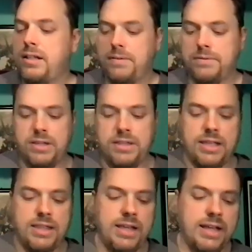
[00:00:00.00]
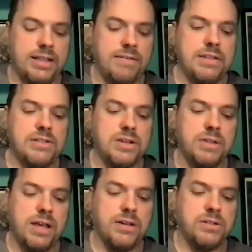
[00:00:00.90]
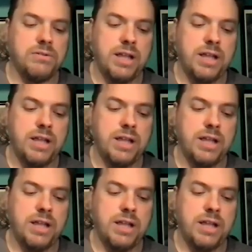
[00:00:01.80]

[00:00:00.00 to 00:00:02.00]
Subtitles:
let's see, I love this though. They also